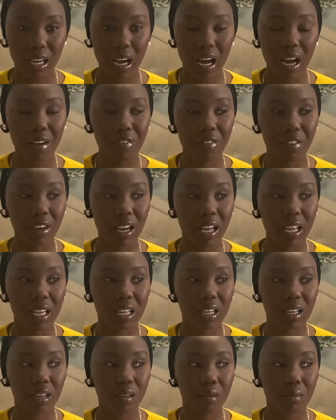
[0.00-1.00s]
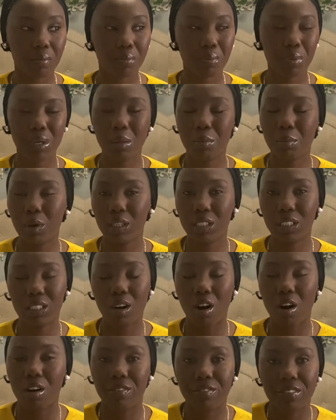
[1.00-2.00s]
i feel like pretty much
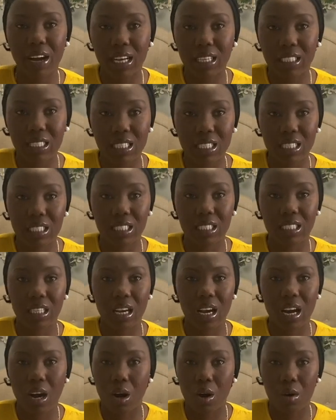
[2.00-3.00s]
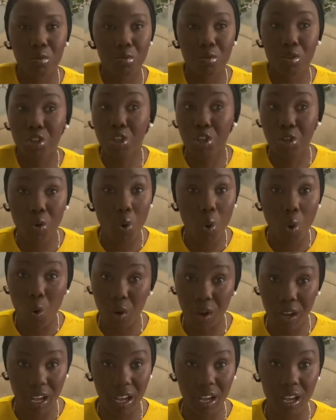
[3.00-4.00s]
all fastings are
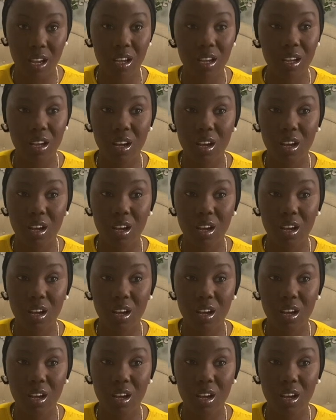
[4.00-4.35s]
okay